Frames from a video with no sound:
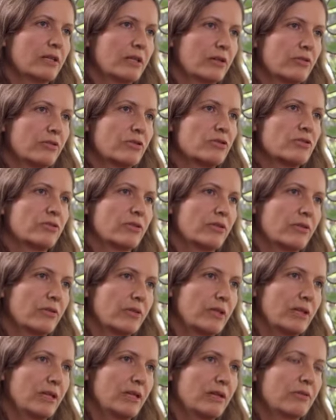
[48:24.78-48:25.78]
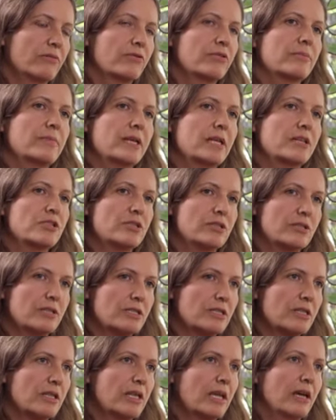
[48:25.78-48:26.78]
in literature. The information
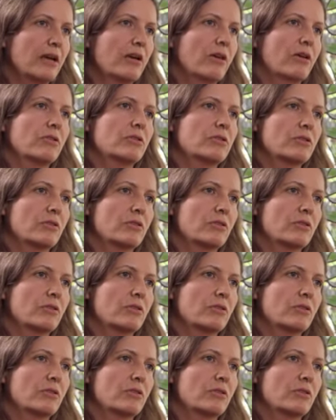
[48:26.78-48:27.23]
is there.